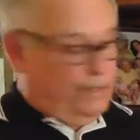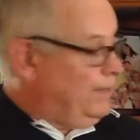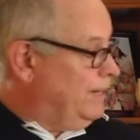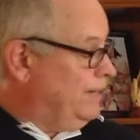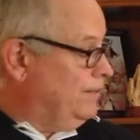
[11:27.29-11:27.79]

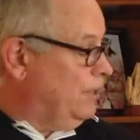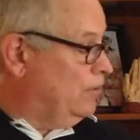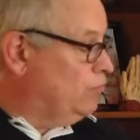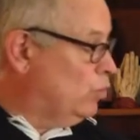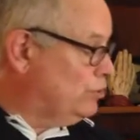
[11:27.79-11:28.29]

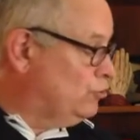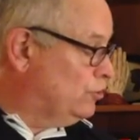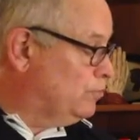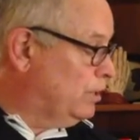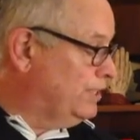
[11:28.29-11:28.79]
of what
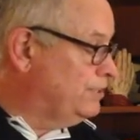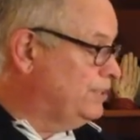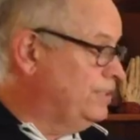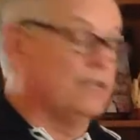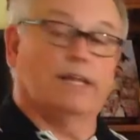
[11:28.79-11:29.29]
took place
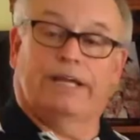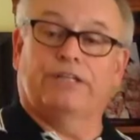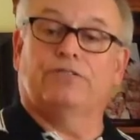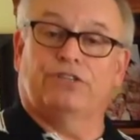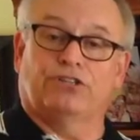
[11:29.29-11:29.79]
in the
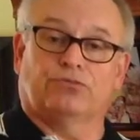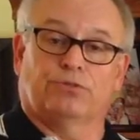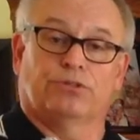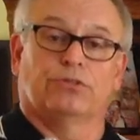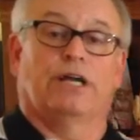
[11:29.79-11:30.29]
land of
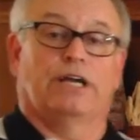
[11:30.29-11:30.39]
Israel